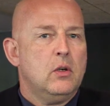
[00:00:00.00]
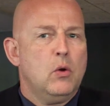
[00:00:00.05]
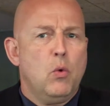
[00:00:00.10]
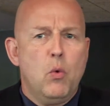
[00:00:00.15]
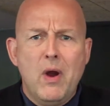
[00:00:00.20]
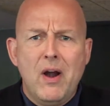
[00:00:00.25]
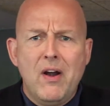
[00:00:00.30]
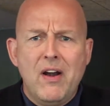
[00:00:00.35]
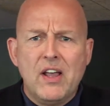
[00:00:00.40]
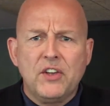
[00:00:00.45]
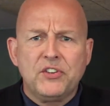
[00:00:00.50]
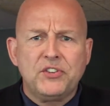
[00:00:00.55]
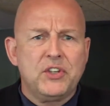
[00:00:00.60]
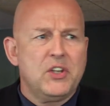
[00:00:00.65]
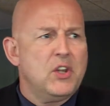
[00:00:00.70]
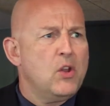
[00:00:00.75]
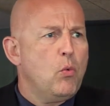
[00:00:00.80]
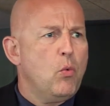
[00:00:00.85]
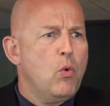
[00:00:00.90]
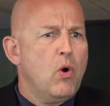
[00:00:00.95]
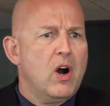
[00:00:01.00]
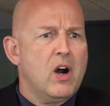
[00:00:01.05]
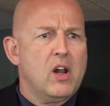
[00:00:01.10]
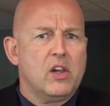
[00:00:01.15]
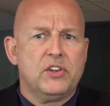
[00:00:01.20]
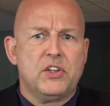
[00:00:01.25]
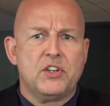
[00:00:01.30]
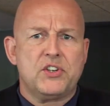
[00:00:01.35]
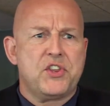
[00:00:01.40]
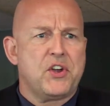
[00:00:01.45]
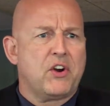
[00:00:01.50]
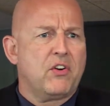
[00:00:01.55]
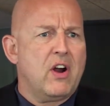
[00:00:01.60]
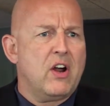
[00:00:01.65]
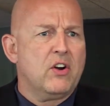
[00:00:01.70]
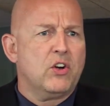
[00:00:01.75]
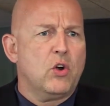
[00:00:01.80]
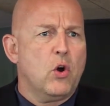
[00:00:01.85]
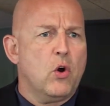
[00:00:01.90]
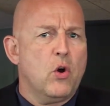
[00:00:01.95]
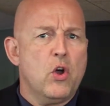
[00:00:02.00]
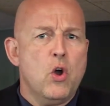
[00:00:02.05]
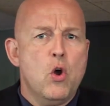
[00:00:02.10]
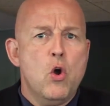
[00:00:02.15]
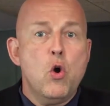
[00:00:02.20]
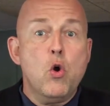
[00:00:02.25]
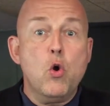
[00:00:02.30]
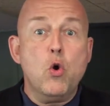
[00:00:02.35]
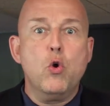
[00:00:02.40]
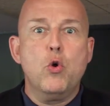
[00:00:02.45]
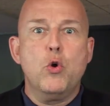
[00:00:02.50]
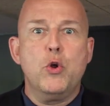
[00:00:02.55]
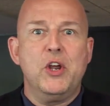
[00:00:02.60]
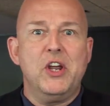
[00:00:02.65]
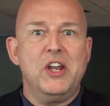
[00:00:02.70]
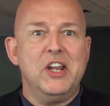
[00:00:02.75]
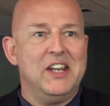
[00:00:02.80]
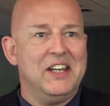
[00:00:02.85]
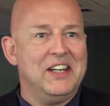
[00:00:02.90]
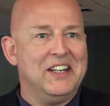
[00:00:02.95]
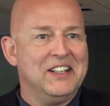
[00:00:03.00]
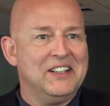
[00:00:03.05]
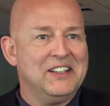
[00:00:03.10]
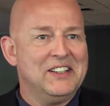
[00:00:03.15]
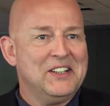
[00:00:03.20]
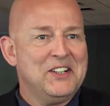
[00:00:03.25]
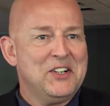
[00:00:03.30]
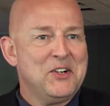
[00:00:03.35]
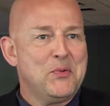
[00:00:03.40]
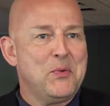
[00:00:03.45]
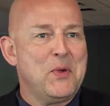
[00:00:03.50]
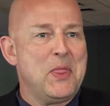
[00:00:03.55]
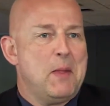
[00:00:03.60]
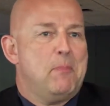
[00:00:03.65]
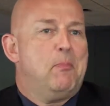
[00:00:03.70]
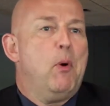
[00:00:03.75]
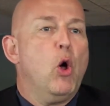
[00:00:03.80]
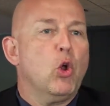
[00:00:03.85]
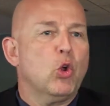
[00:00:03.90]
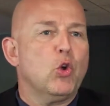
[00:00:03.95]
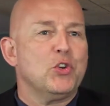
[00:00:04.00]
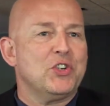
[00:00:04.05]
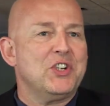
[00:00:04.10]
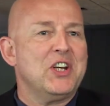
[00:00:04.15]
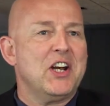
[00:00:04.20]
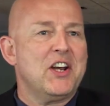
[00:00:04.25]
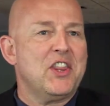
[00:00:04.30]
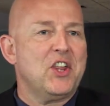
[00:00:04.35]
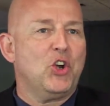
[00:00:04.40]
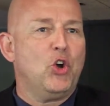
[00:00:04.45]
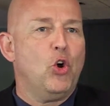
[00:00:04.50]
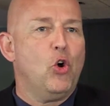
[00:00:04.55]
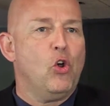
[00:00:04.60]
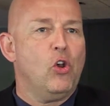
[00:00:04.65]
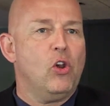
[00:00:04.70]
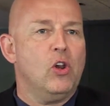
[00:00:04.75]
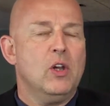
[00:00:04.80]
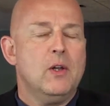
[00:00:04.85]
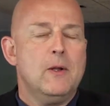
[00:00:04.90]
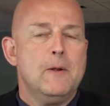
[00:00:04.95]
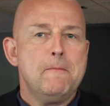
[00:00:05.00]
Where else in the world does the crowd go, "Ooh," when the ball goes near the goal?